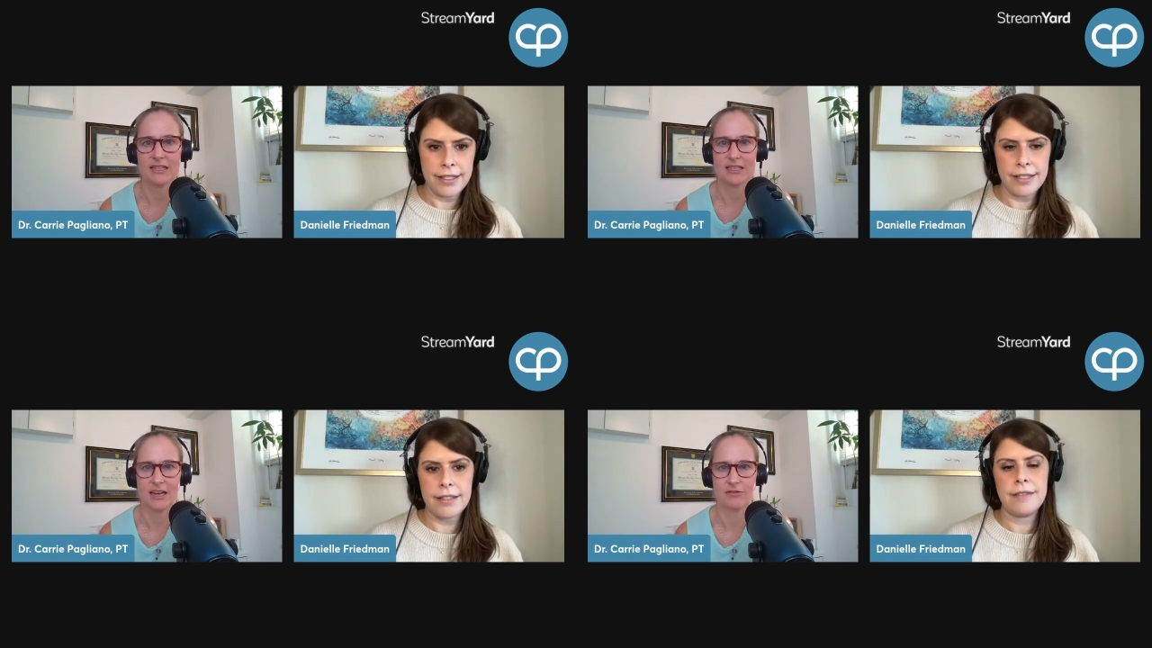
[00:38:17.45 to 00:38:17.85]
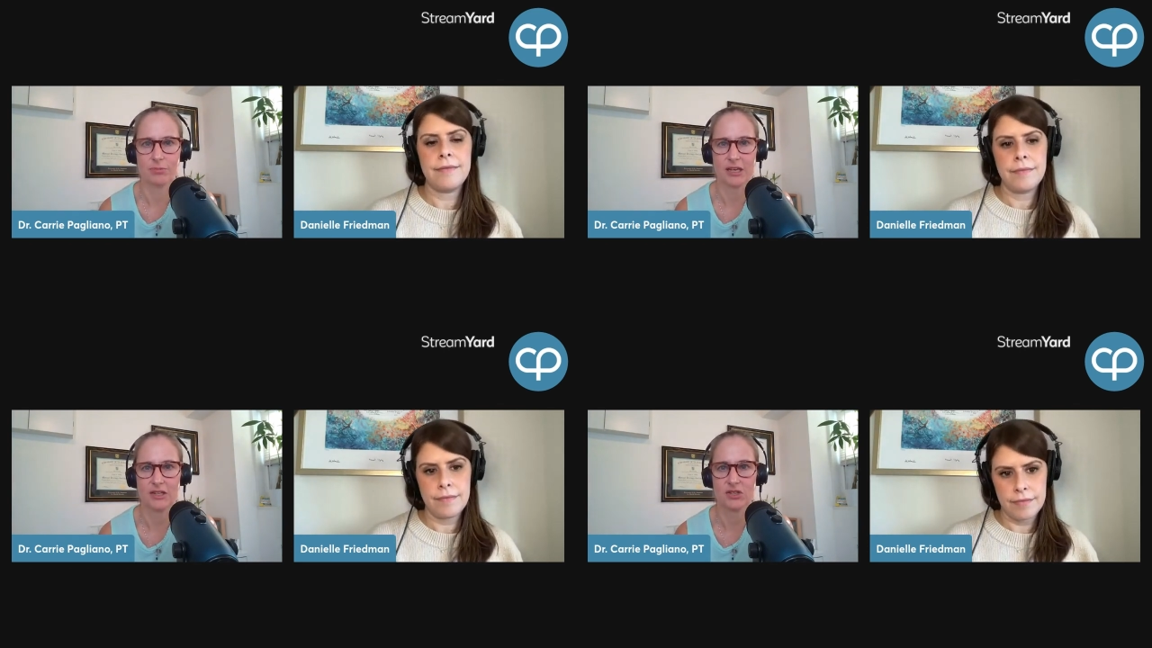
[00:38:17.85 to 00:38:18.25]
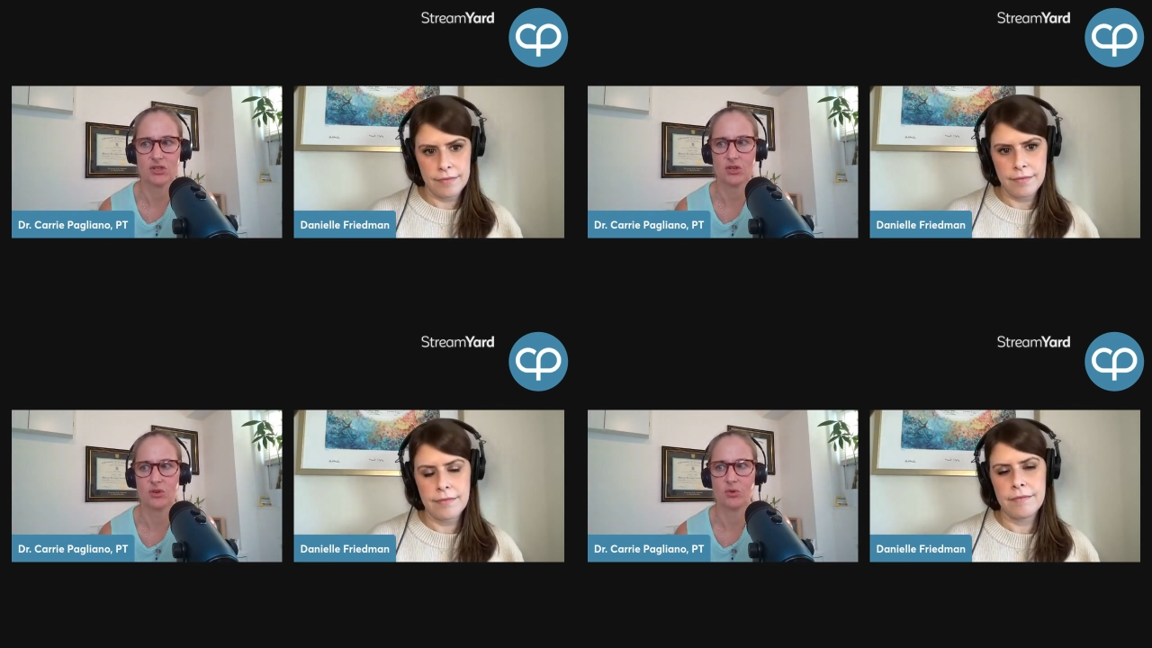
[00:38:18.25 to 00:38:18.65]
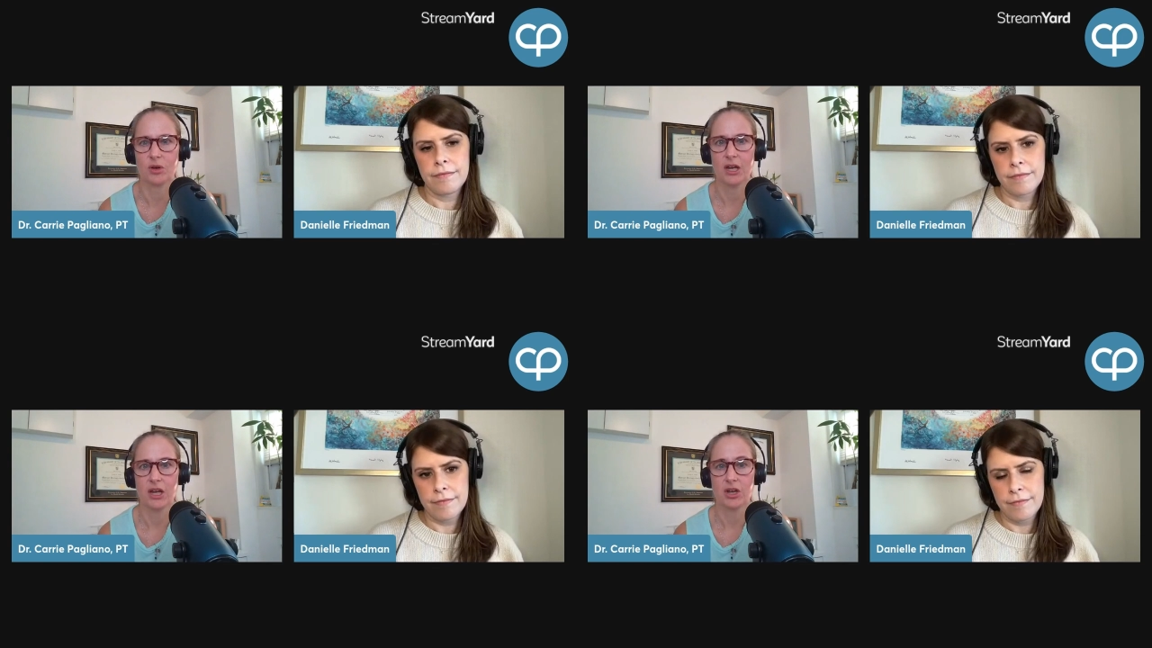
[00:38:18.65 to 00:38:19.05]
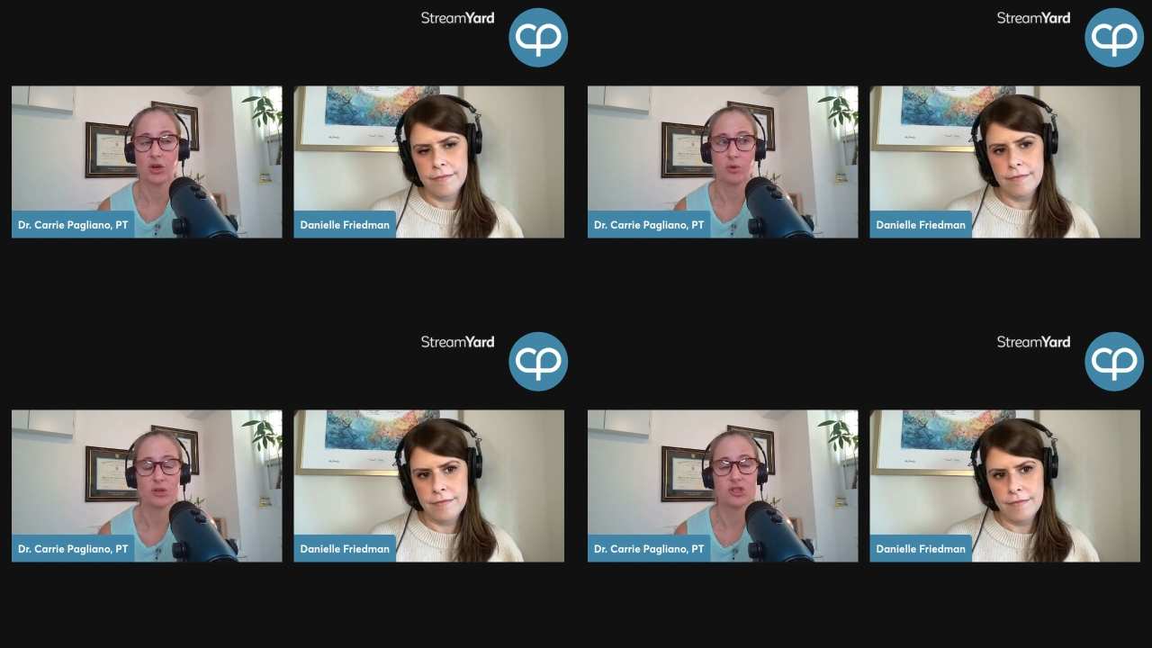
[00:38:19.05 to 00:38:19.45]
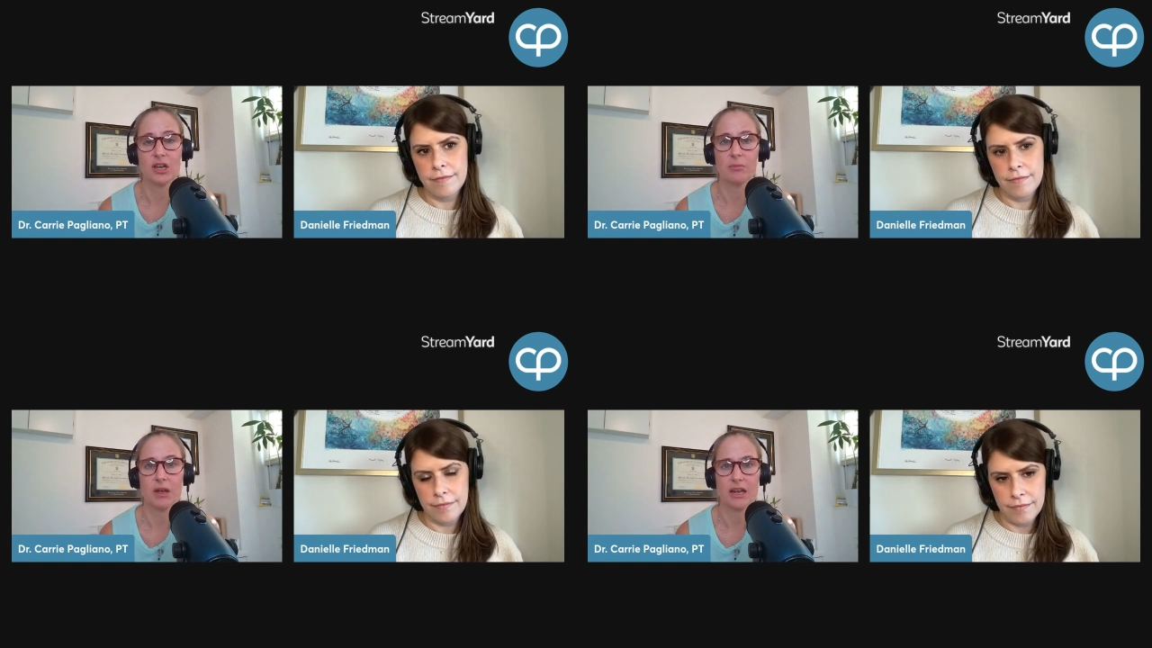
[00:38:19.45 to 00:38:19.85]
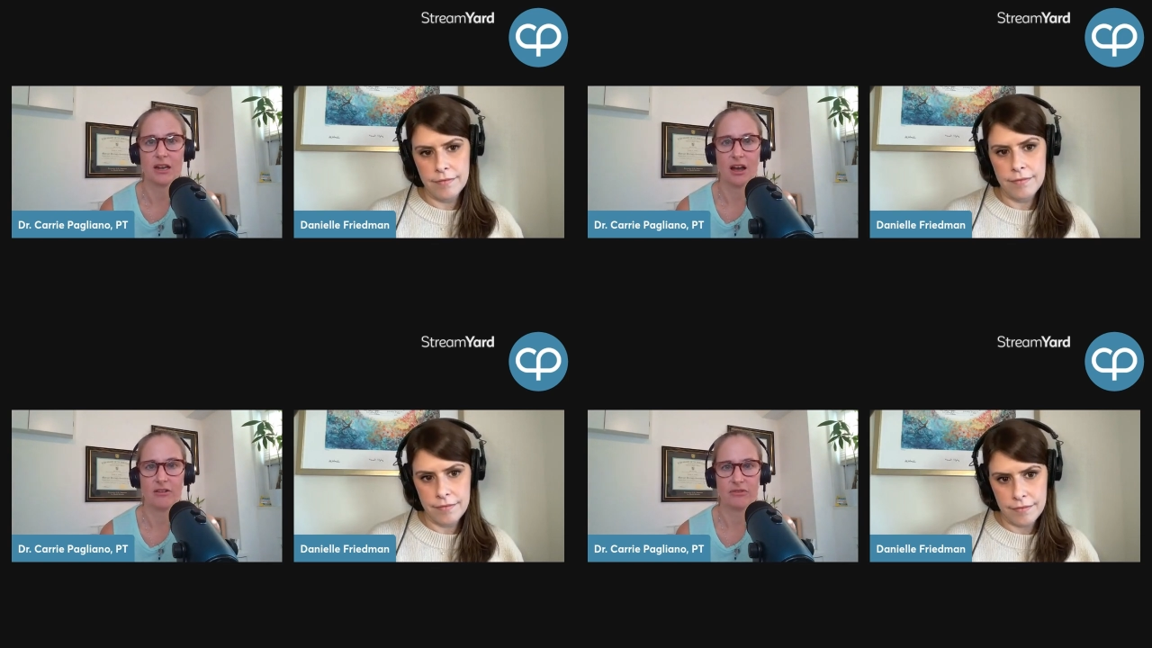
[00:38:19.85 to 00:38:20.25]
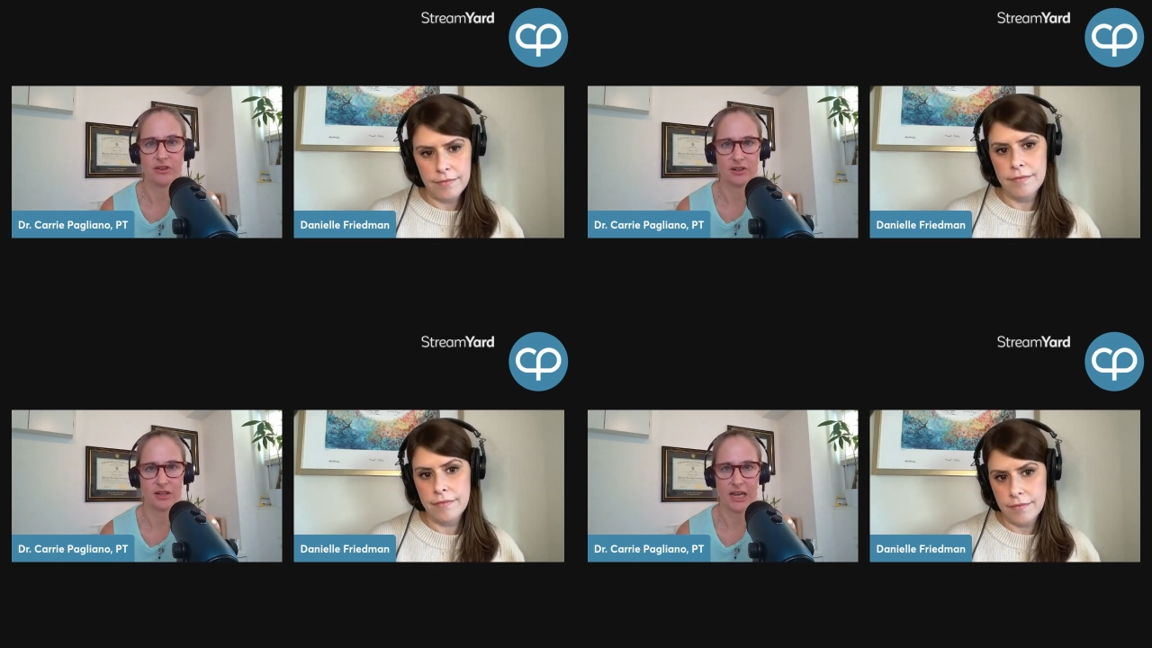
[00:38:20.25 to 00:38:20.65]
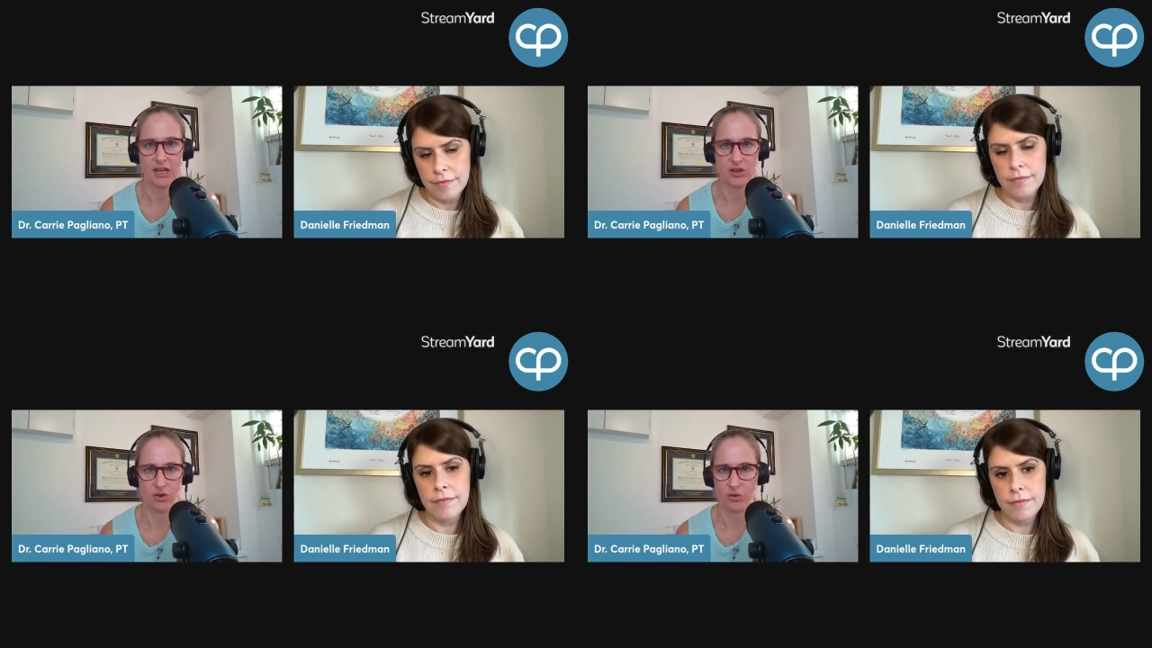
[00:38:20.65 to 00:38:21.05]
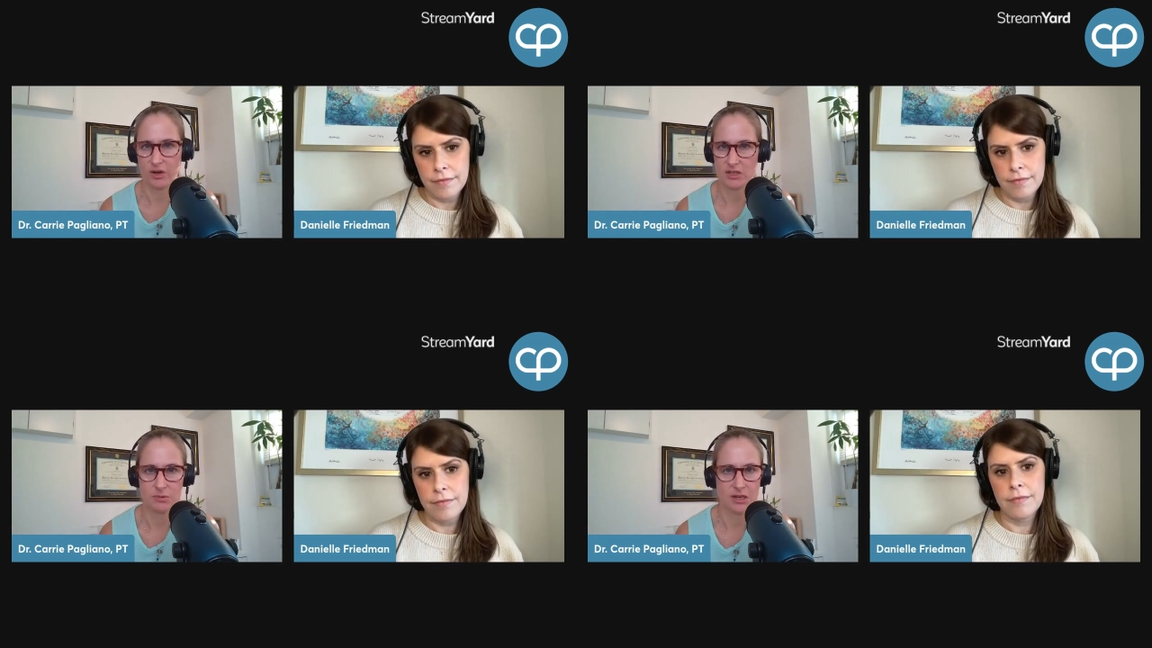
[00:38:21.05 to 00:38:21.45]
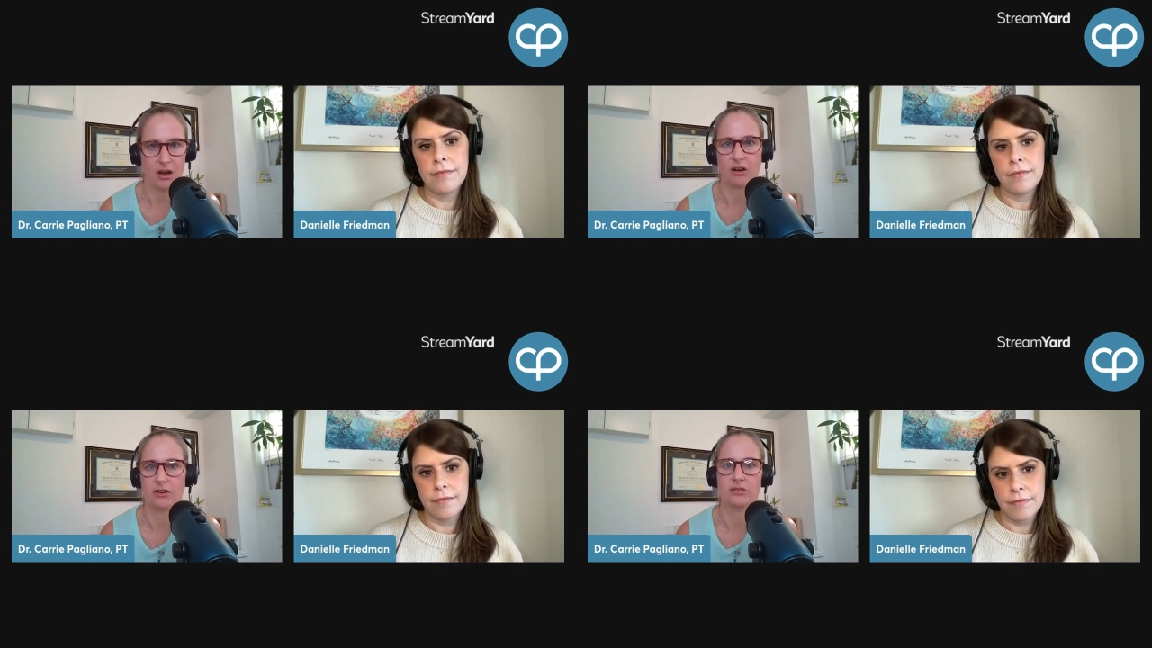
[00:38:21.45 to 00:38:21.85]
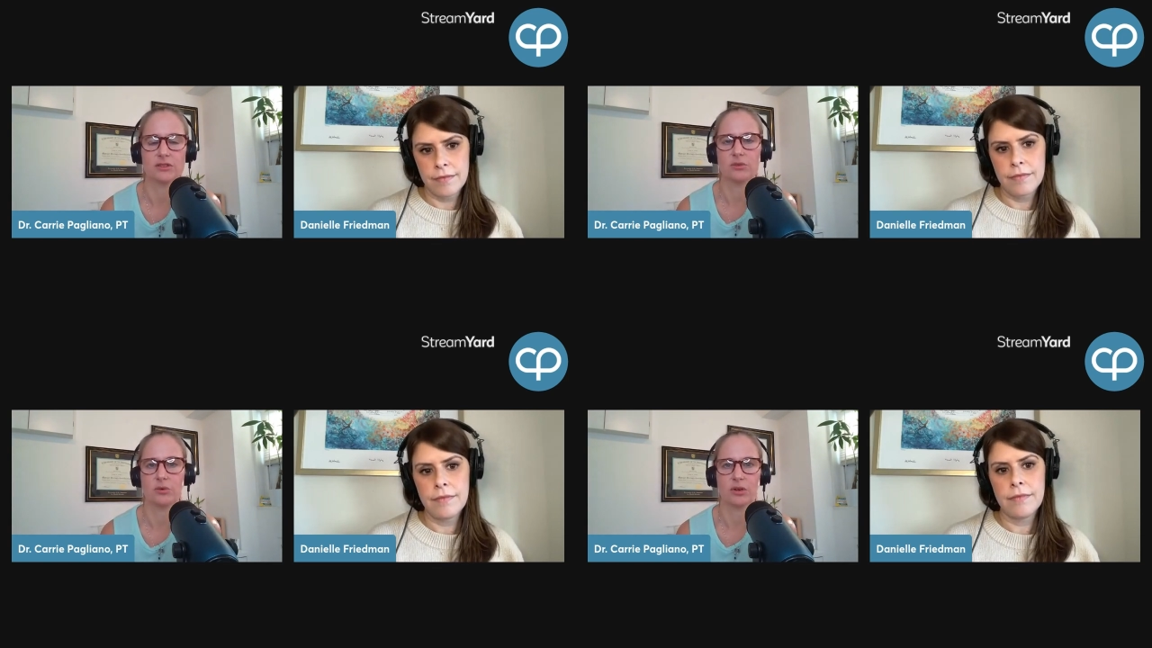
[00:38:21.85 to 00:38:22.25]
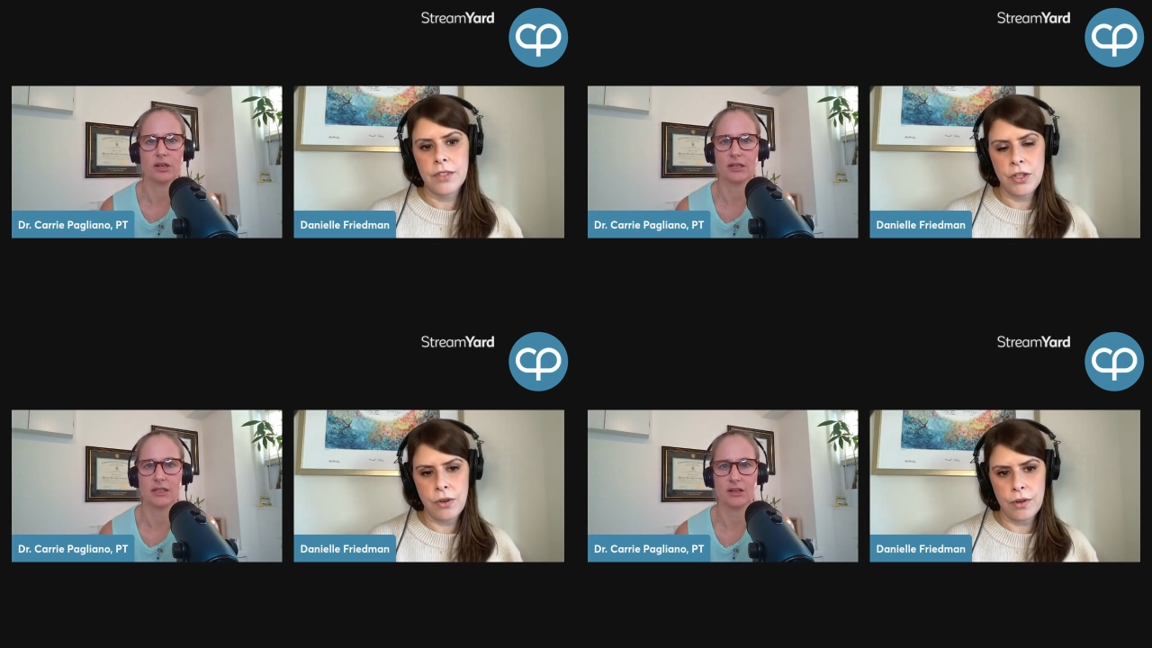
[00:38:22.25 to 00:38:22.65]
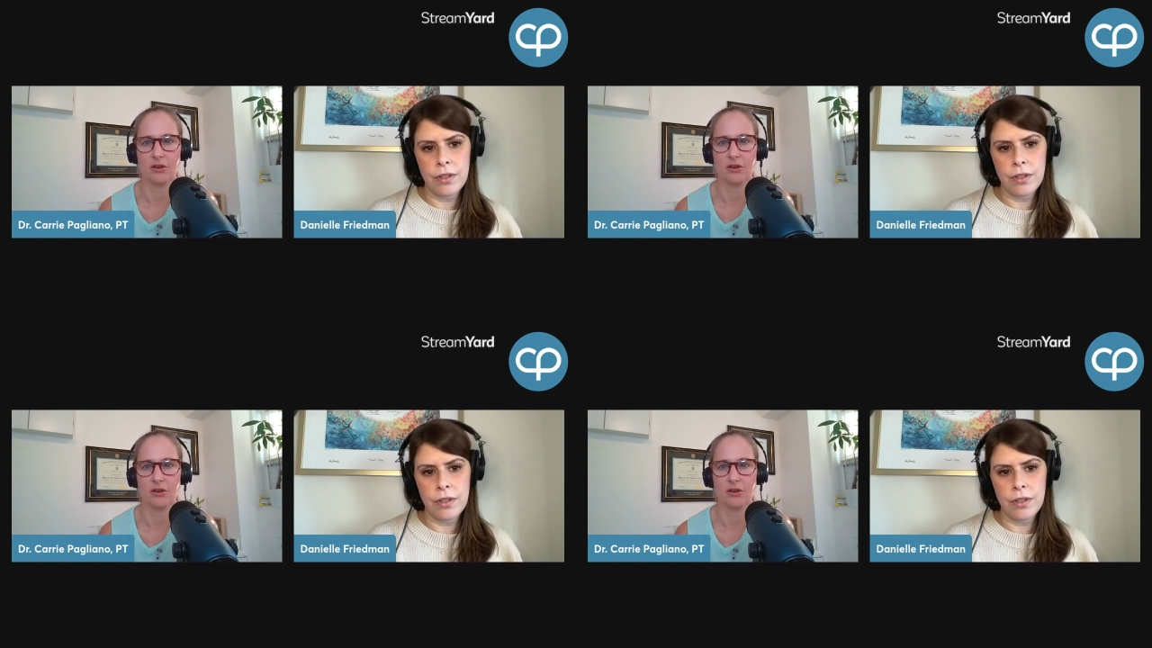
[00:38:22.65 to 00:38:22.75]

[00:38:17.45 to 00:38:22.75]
Speaker 1: a safe place to go to a gym and not feel like you're going to be ogled or totally.